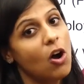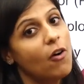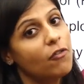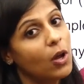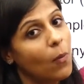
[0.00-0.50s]

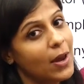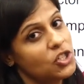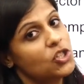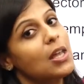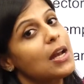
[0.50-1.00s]
of the
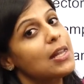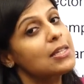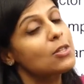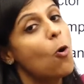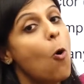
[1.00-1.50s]
question, that
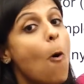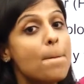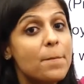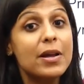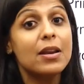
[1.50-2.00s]
is
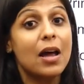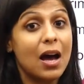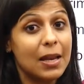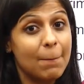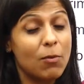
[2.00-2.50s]
open
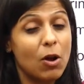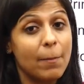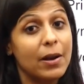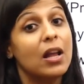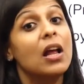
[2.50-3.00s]

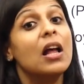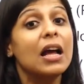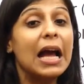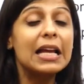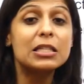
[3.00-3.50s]
unemployment.
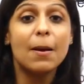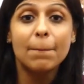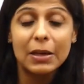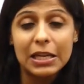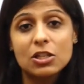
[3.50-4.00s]
Guys,
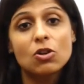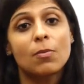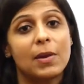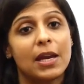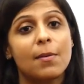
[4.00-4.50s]
please
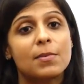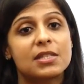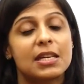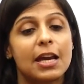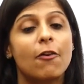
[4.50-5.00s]
don't make a
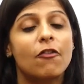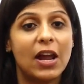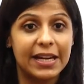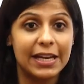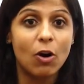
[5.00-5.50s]
mistake of
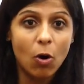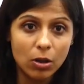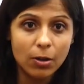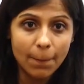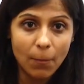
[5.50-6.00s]
writing all the